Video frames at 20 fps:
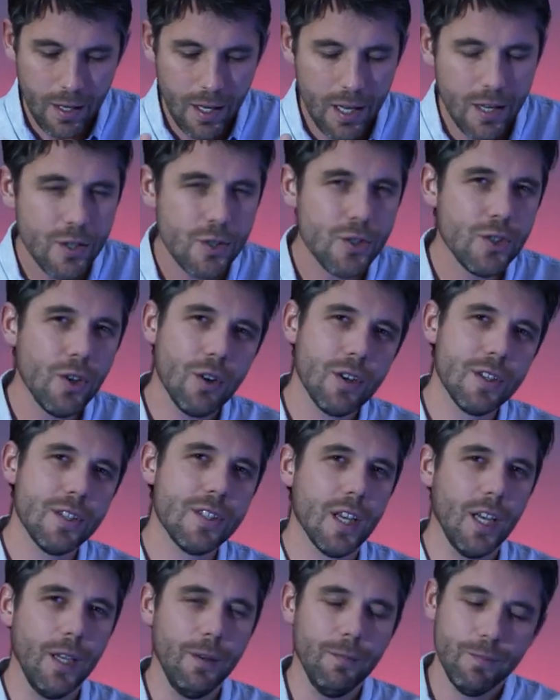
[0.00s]
In a soccer
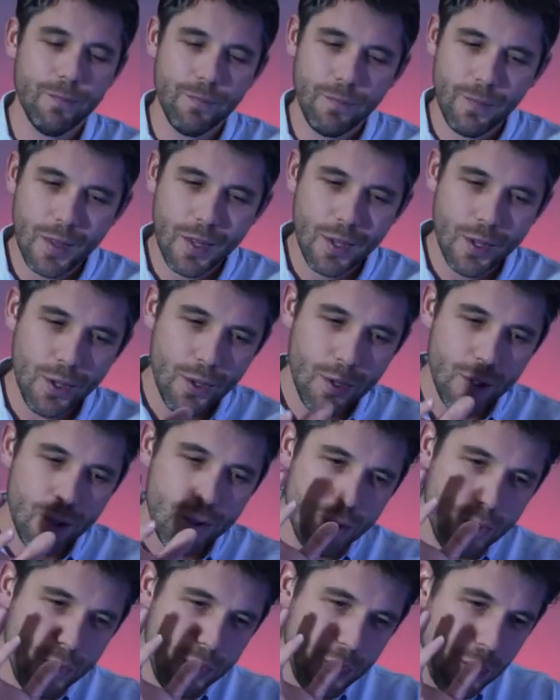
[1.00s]
team,
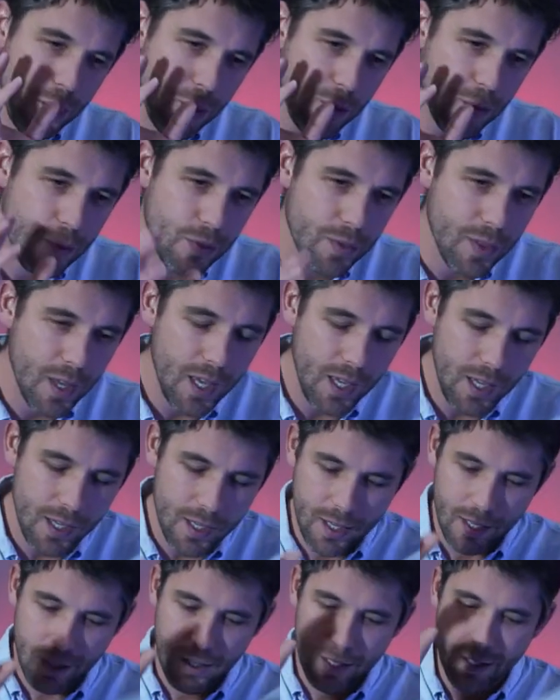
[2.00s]
do you
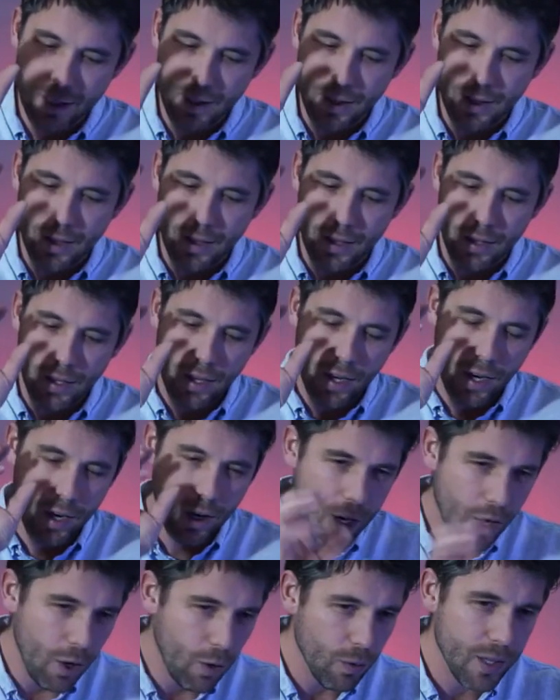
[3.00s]
think a
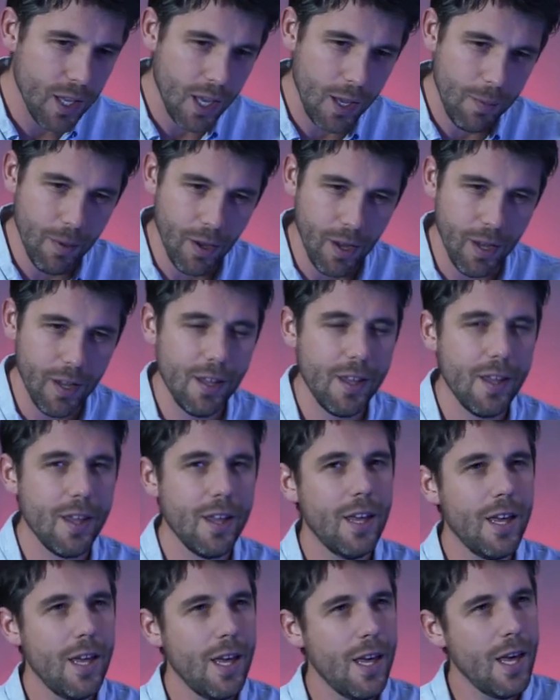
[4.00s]
goalkeeper
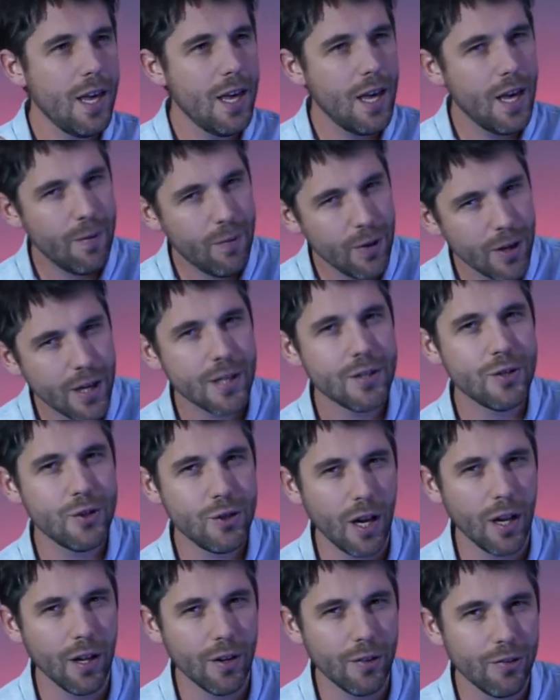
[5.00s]
ever gets
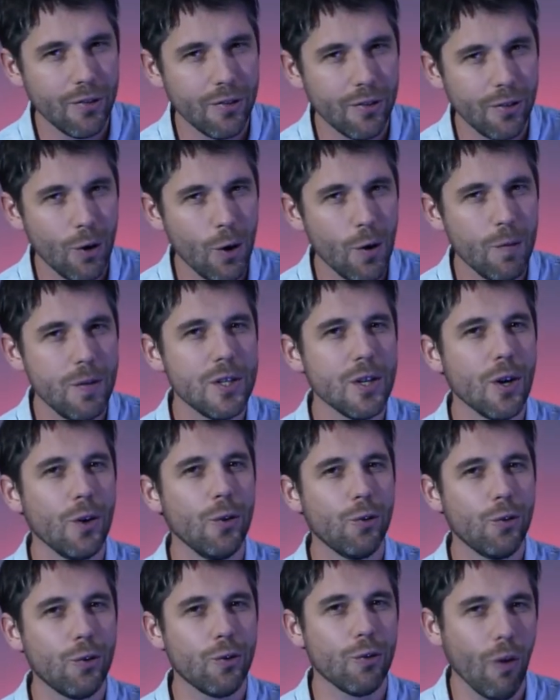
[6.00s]
jealous of his
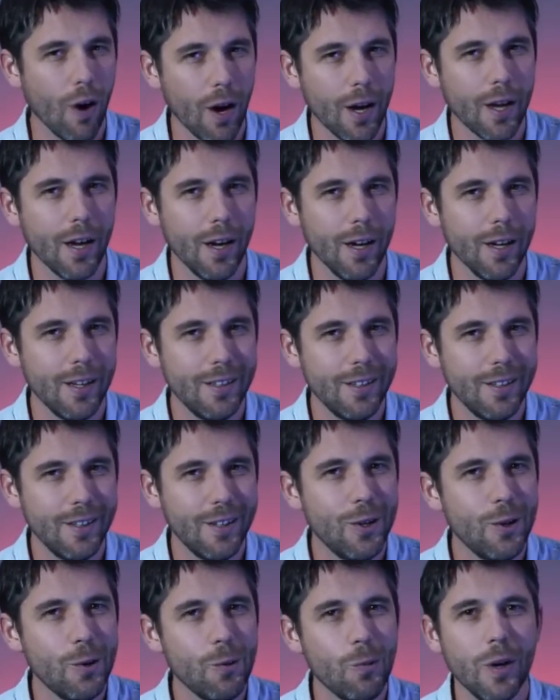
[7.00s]
own striker
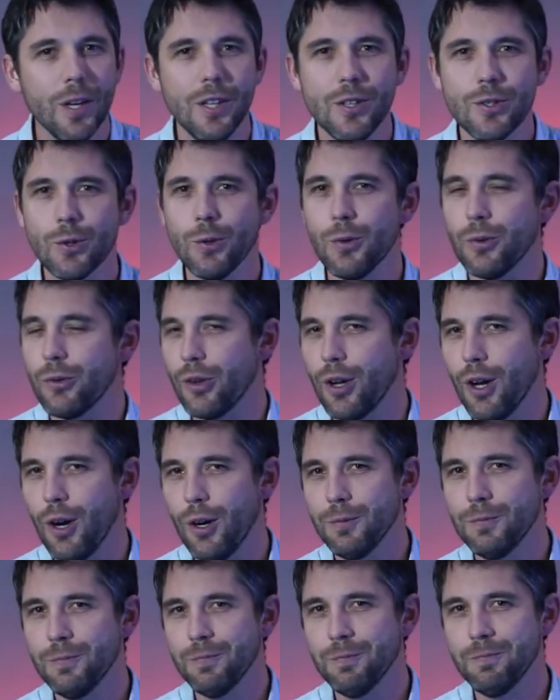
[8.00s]
when he scores a
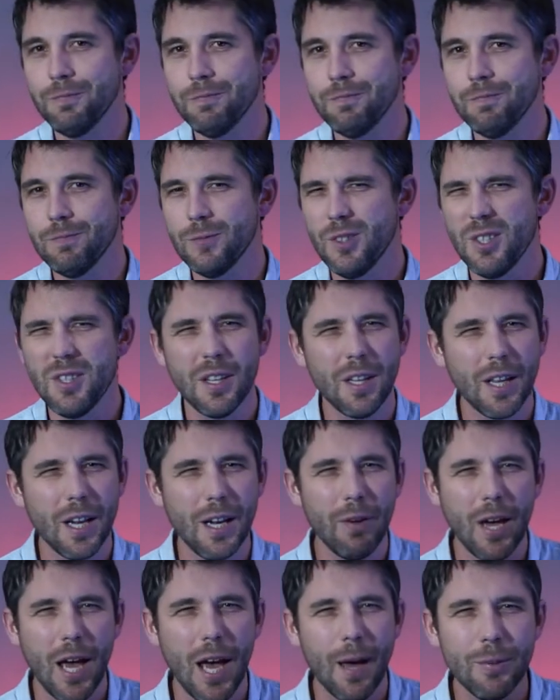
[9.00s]
goal? Do you think that
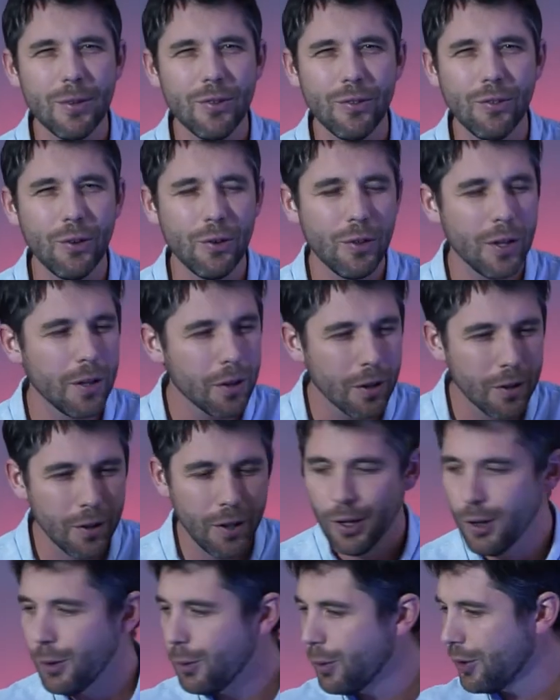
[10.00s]
ever happens? Do you think that
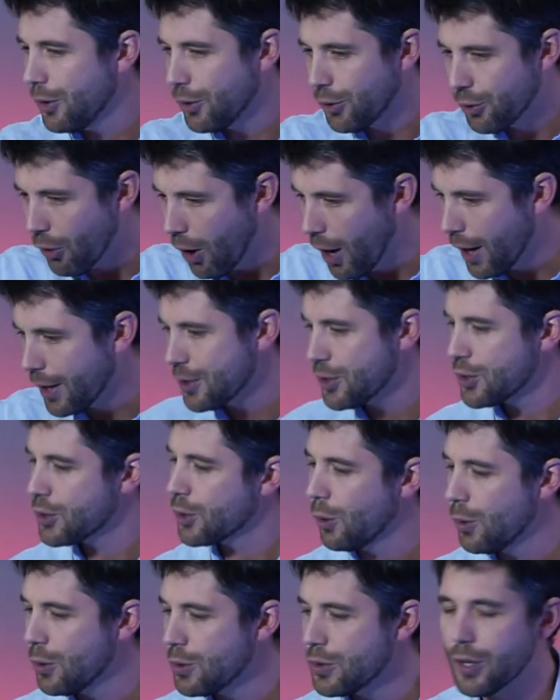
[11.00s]
when the striker
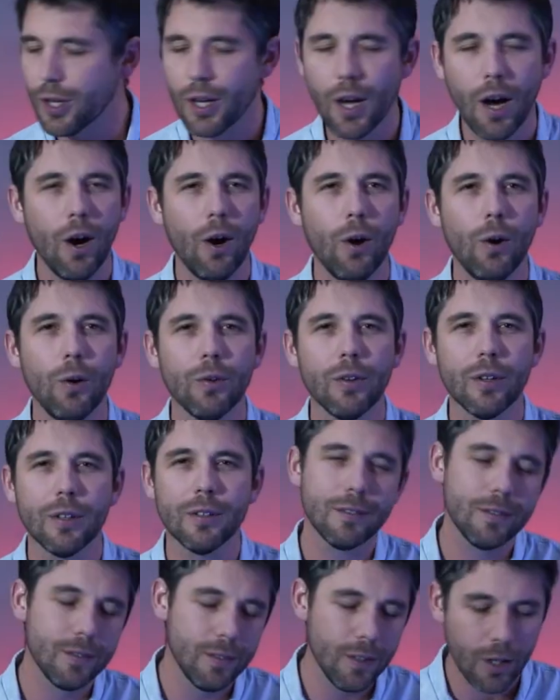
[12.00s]
scores the goal,
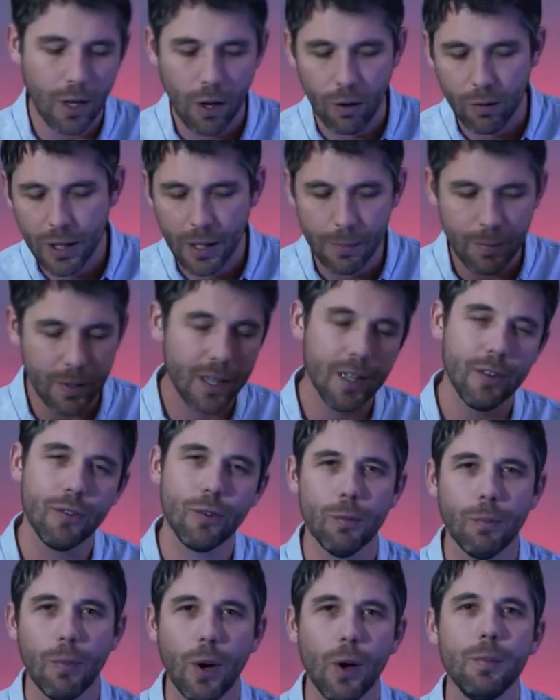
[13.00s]
the goalkeeper gets
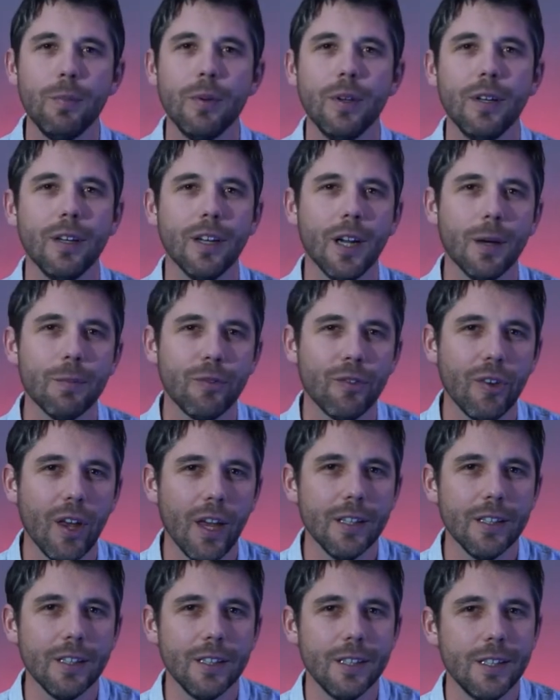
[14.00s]
all mopey and
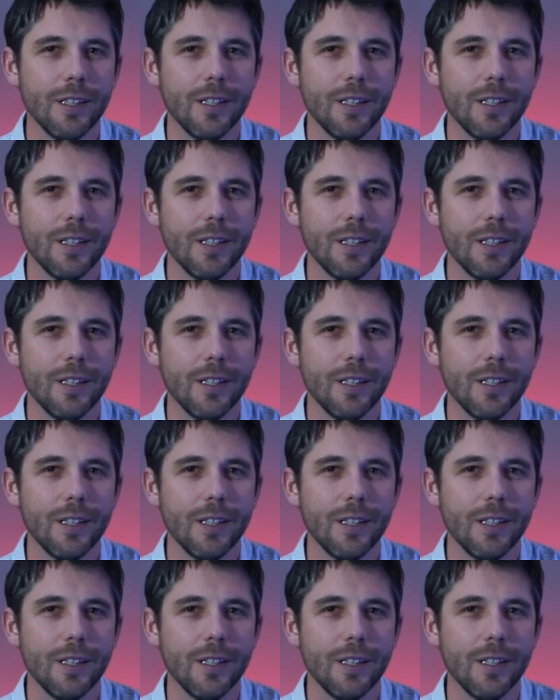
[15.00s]
upset?